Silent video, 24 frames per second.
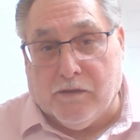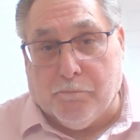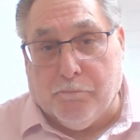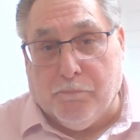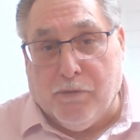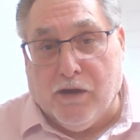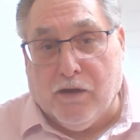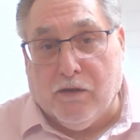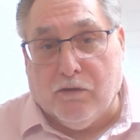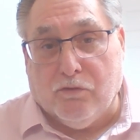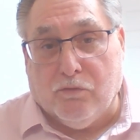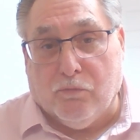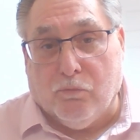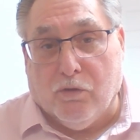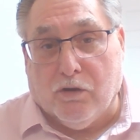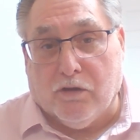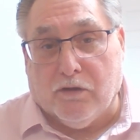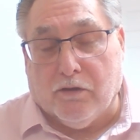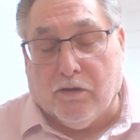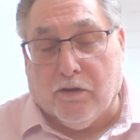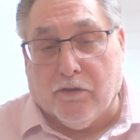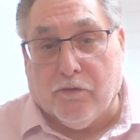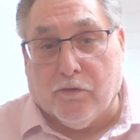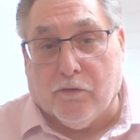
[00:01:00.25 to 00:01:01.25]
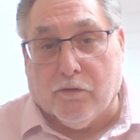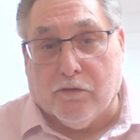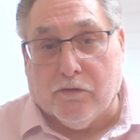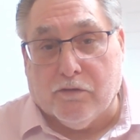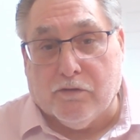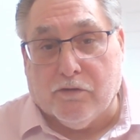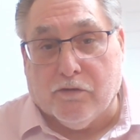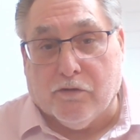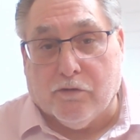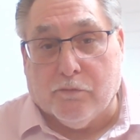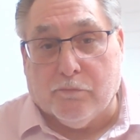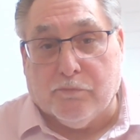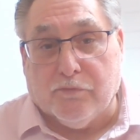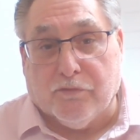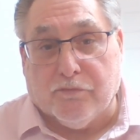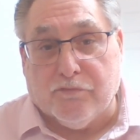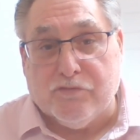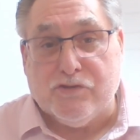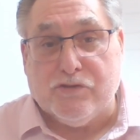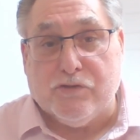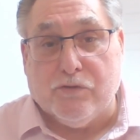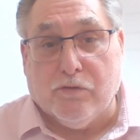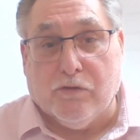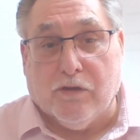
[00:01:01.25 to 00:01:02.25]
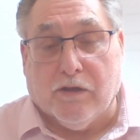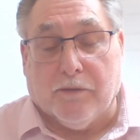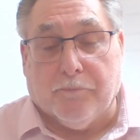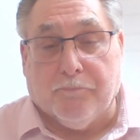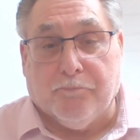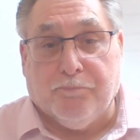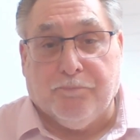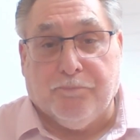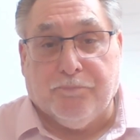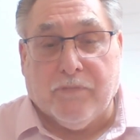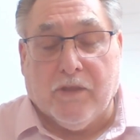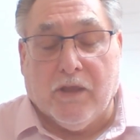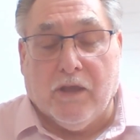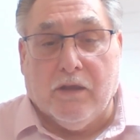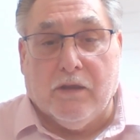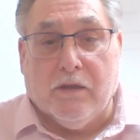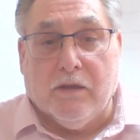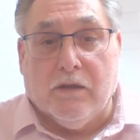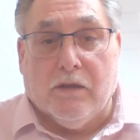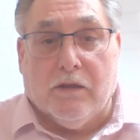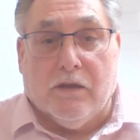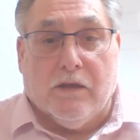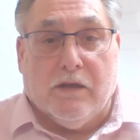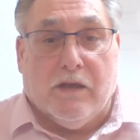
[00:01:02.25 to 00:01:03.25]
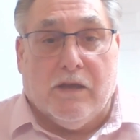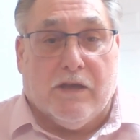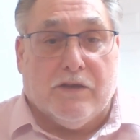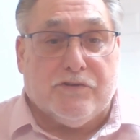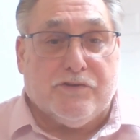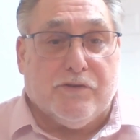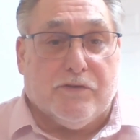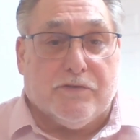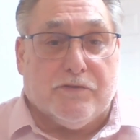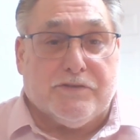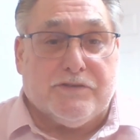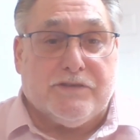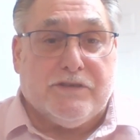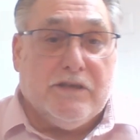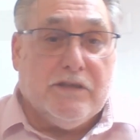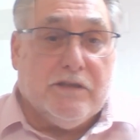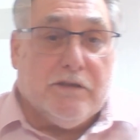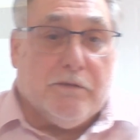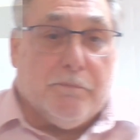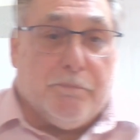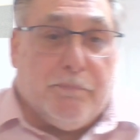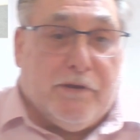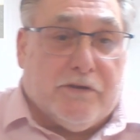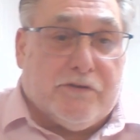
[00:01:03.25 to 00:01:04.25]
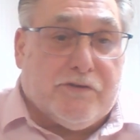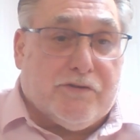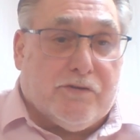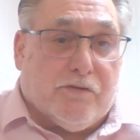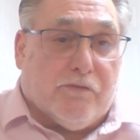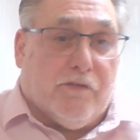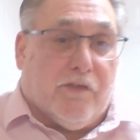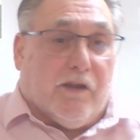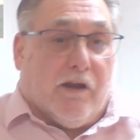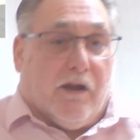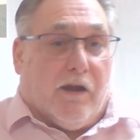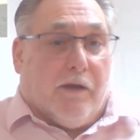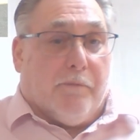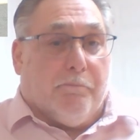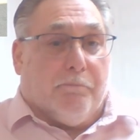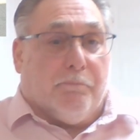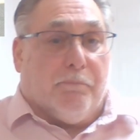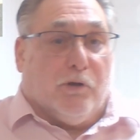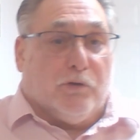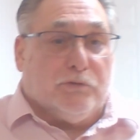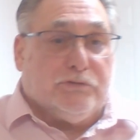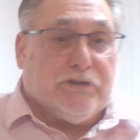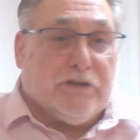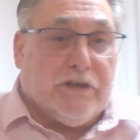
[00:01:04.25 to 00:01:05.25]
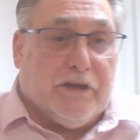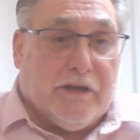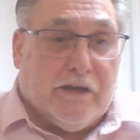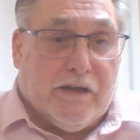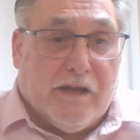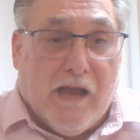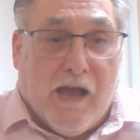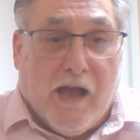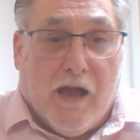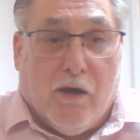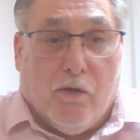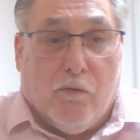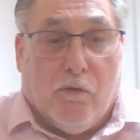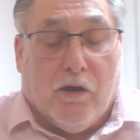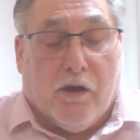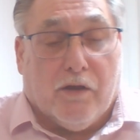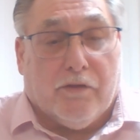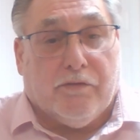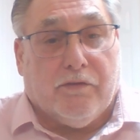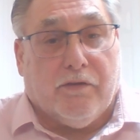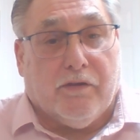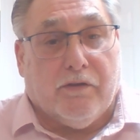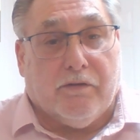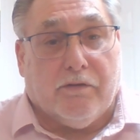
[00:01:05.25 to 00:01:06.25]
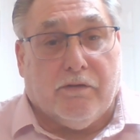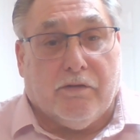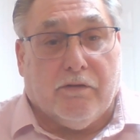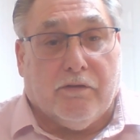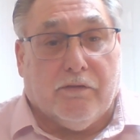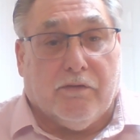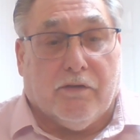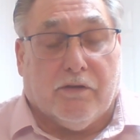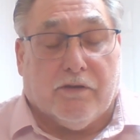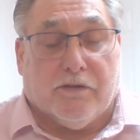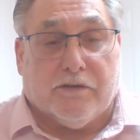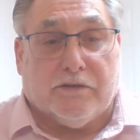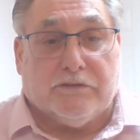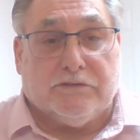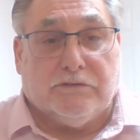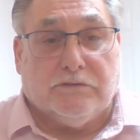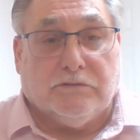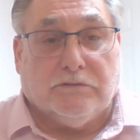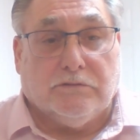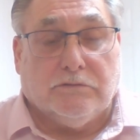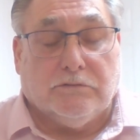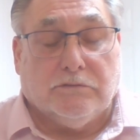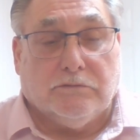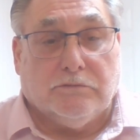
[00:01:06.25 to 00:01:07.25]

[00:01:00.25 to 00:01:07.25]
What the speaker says: they compared to one another in terms of shooting. As you'll see in the picture that I'm posting now on the